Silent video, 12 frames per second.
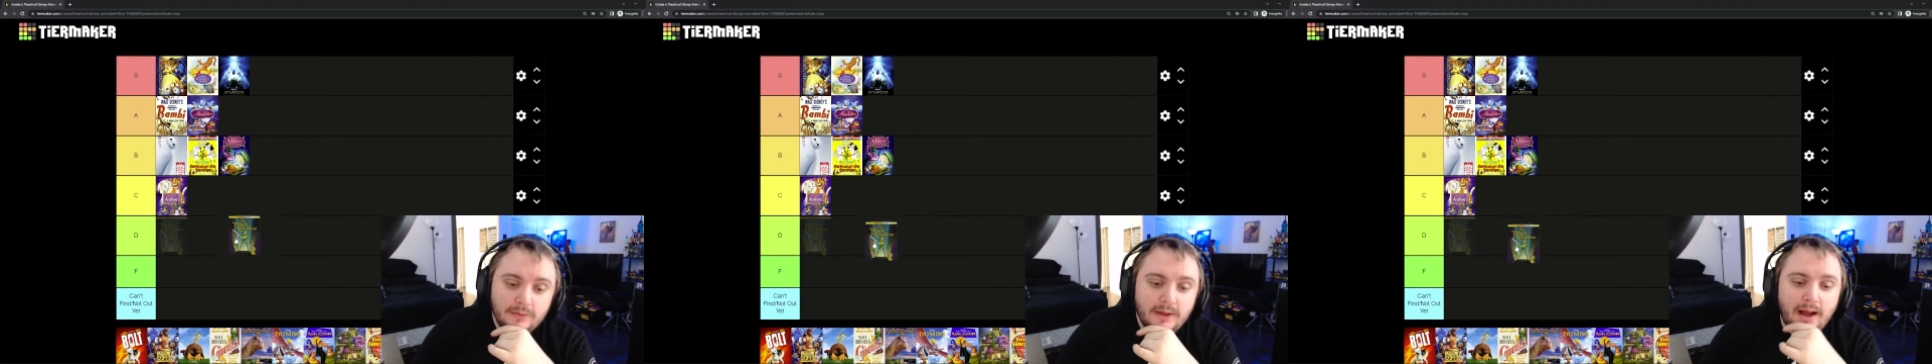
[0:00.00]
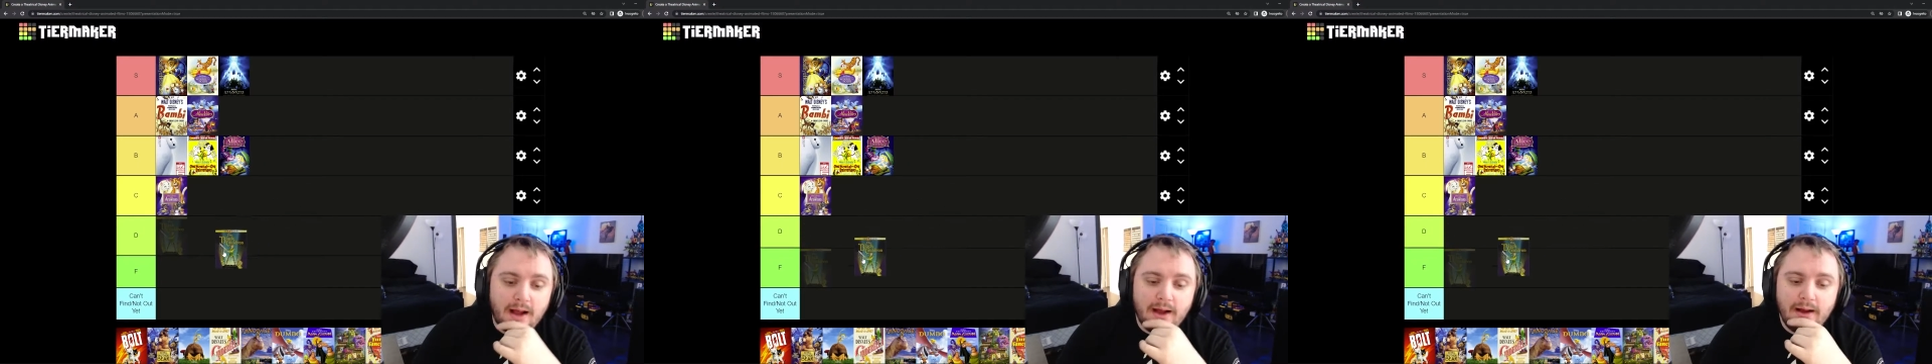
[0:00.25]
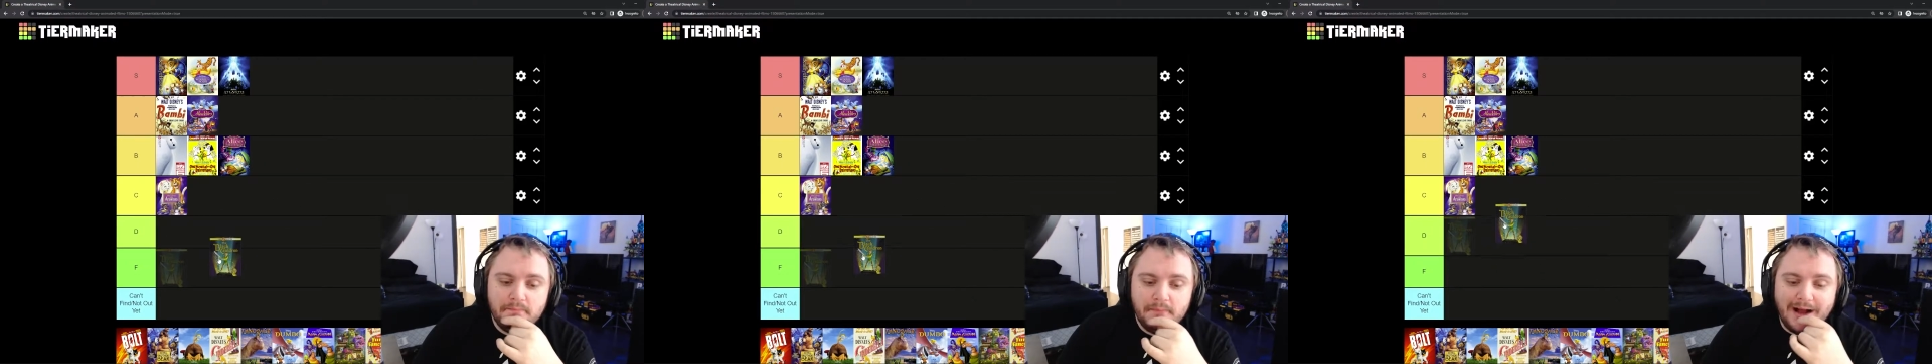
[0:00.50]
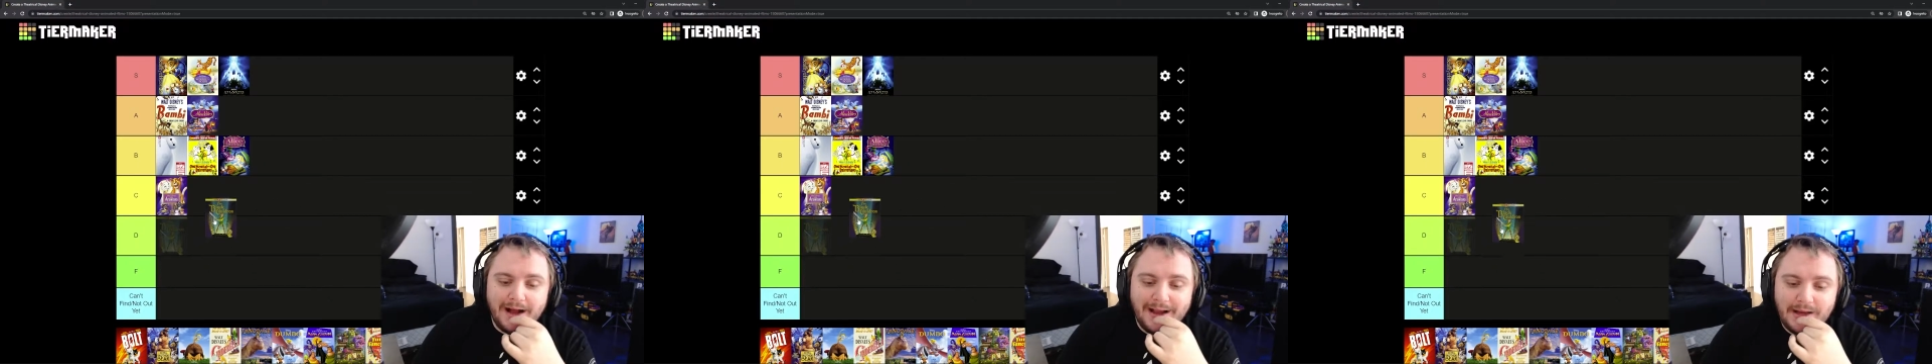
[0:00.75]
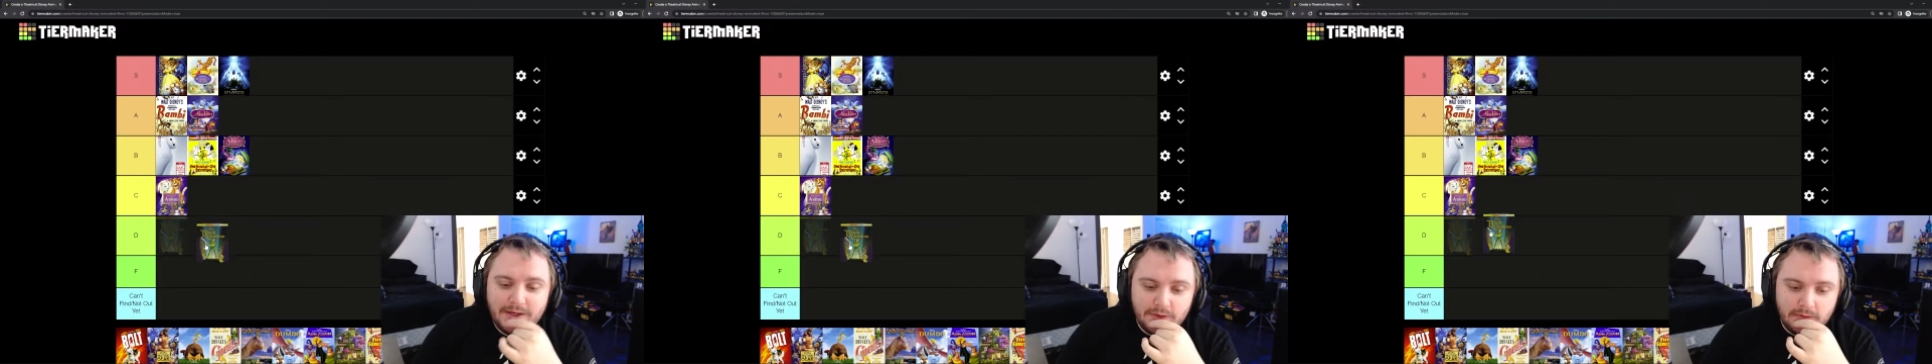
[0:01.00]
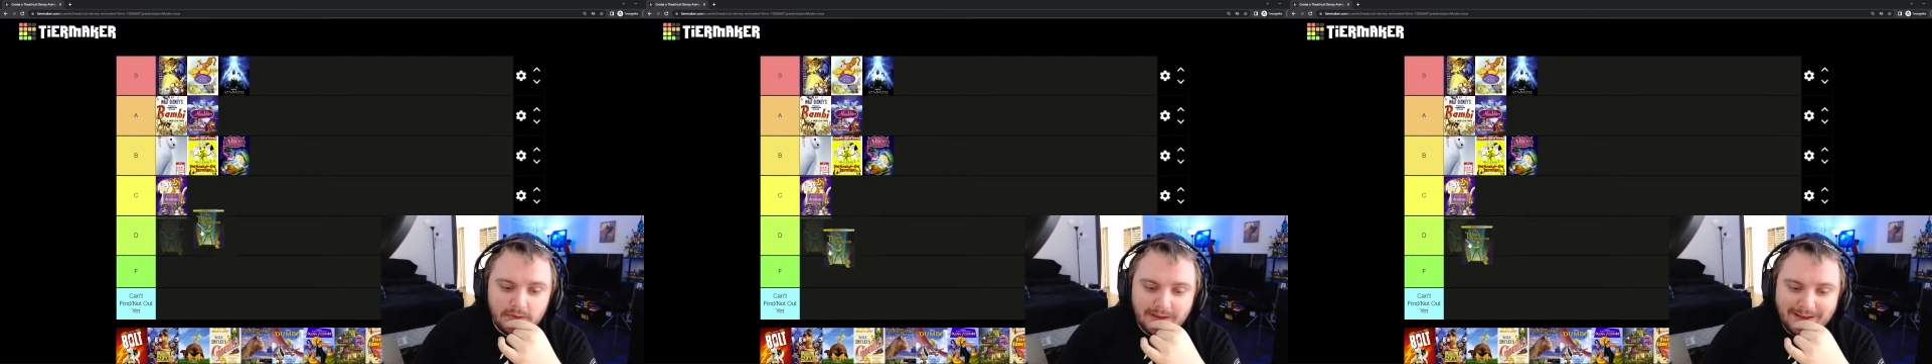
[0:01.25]
I
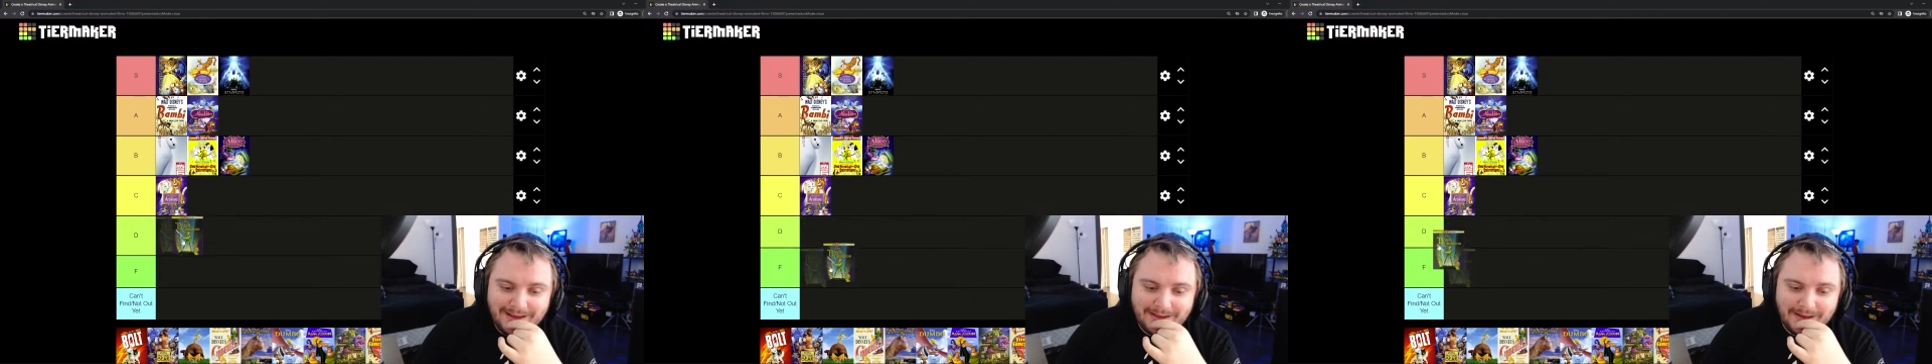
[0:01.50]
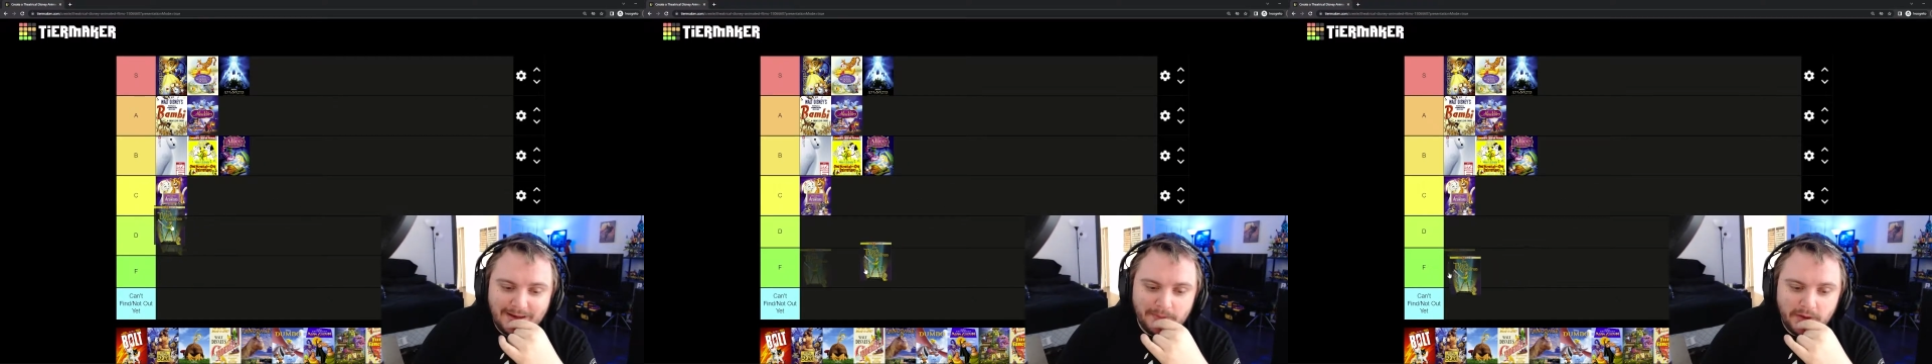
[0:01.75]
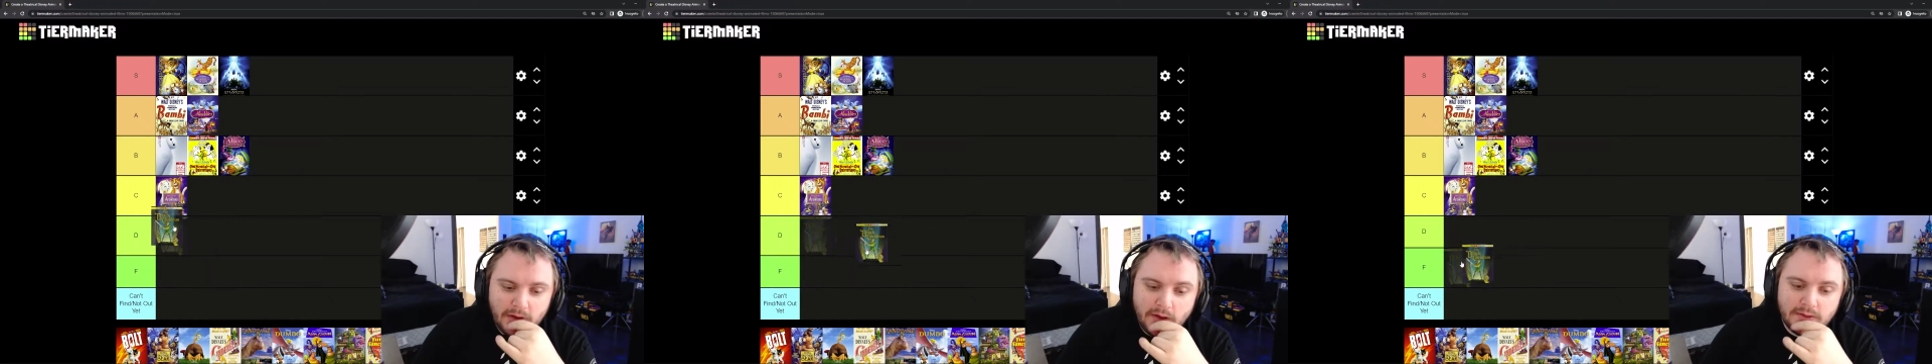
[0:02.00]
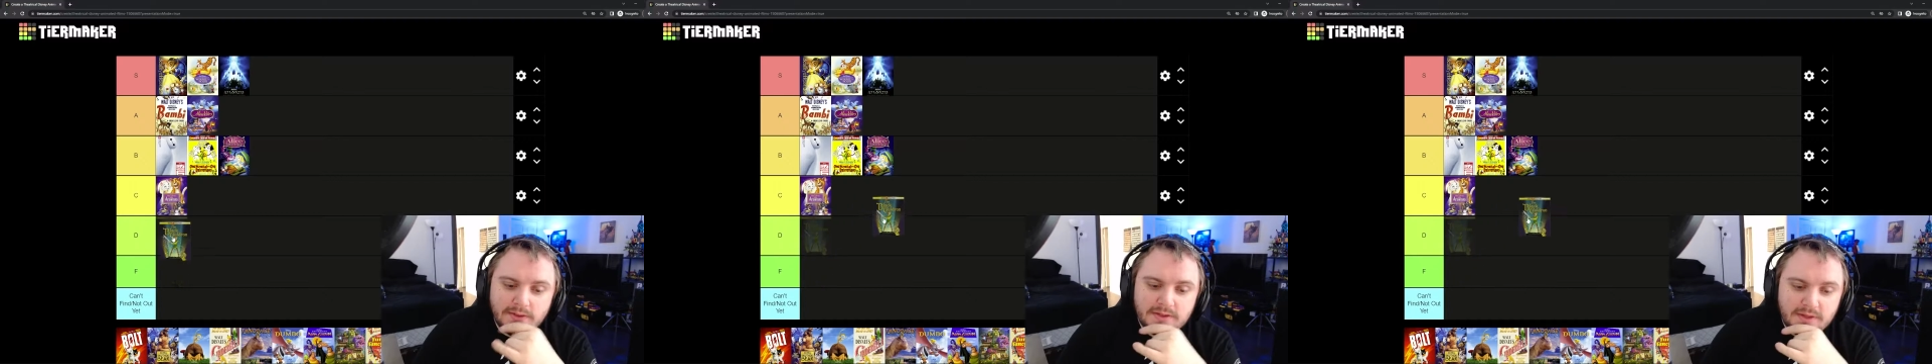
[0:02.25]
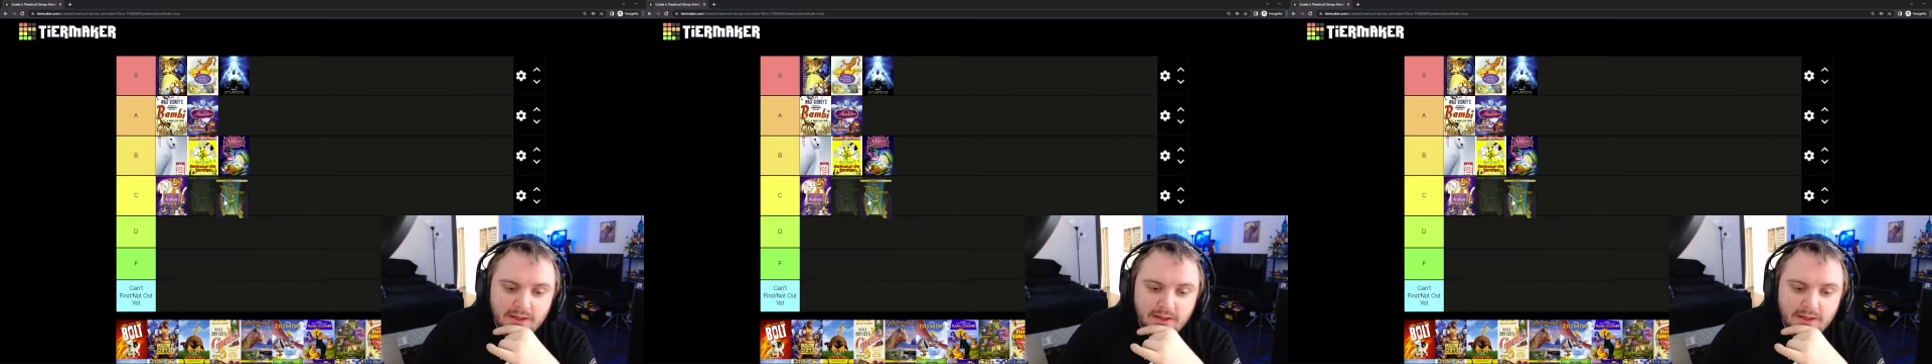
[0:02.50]
don't think that it belongs